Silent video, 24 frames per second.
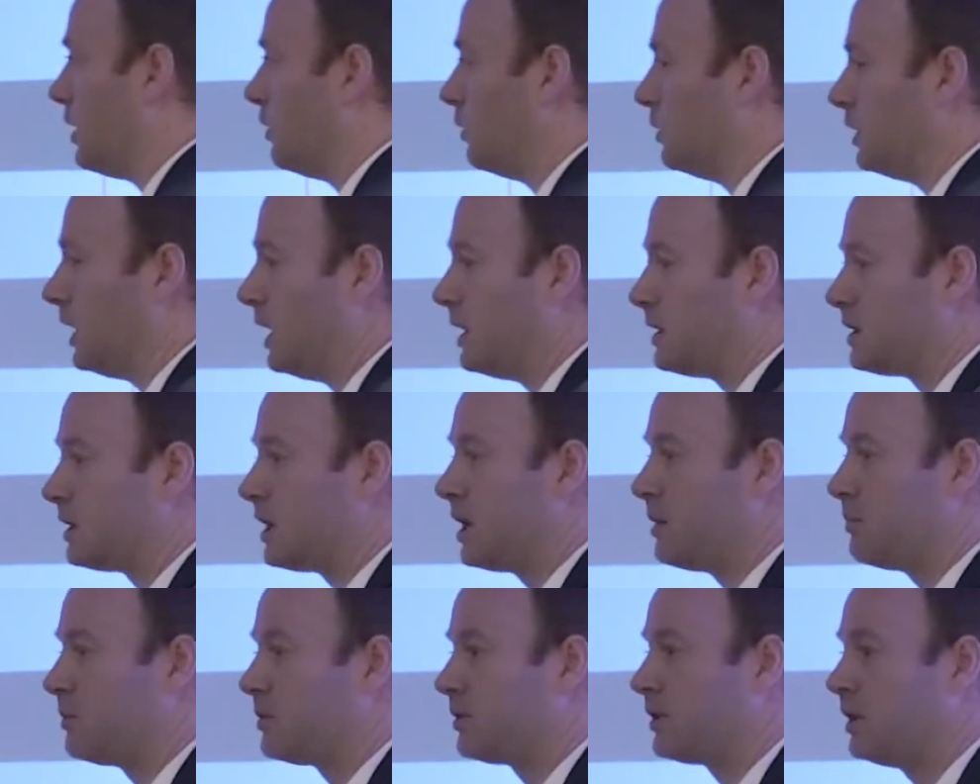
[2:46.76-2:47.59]
or
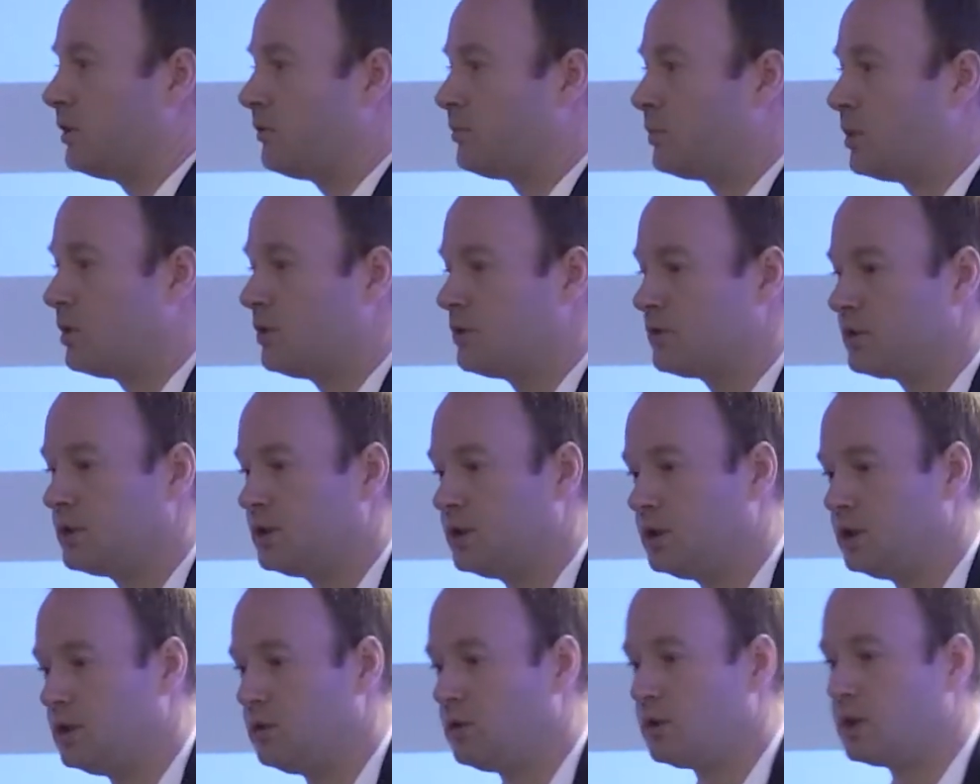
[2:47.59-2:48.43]
98% of products in
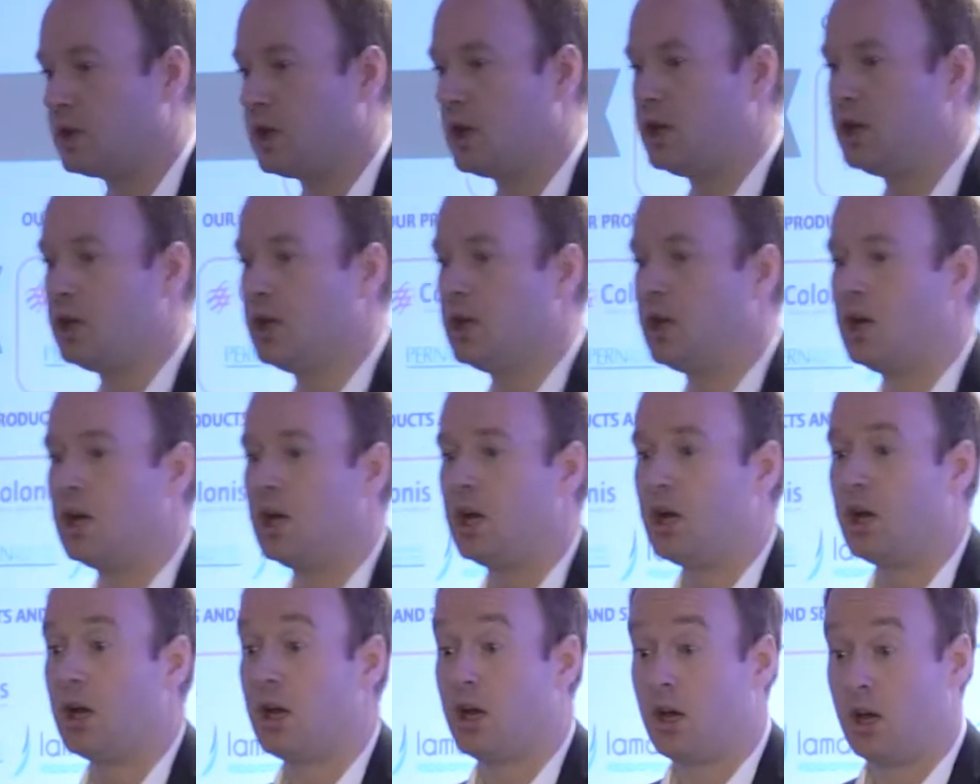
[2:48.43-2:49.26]
the UK
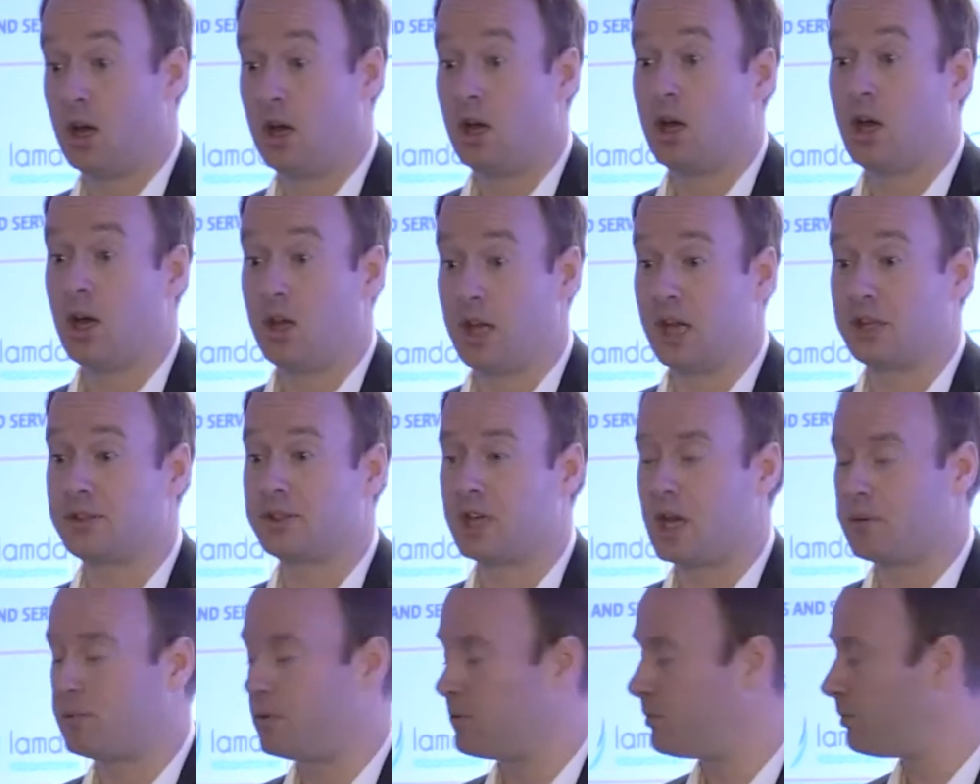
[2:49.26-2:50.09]
are that
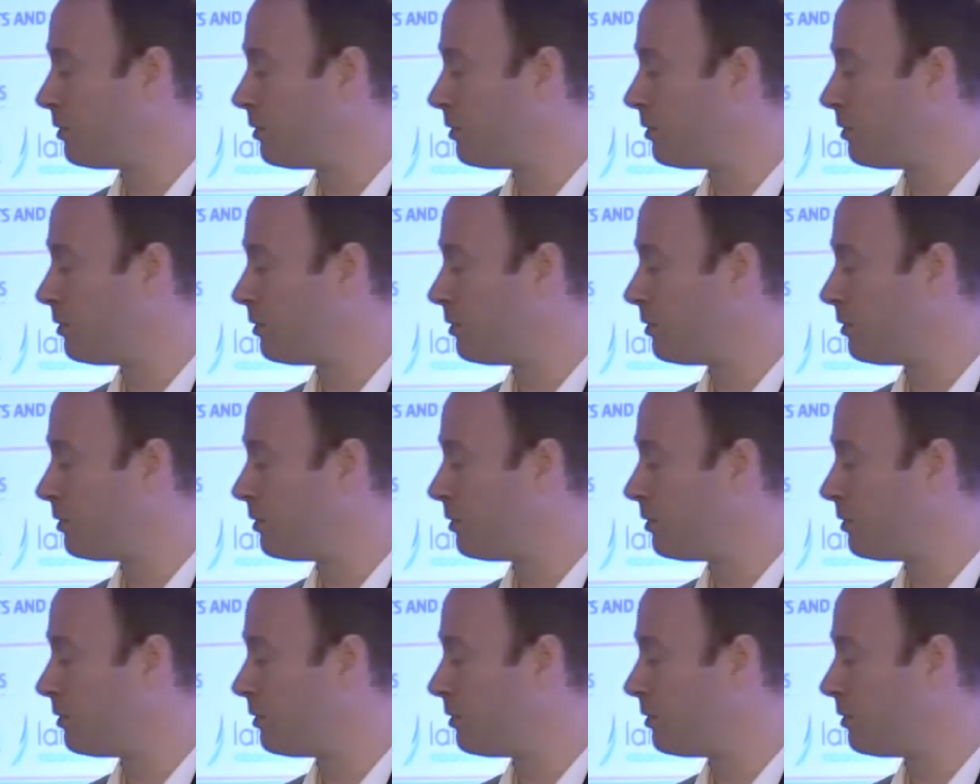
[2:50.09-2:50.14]
type of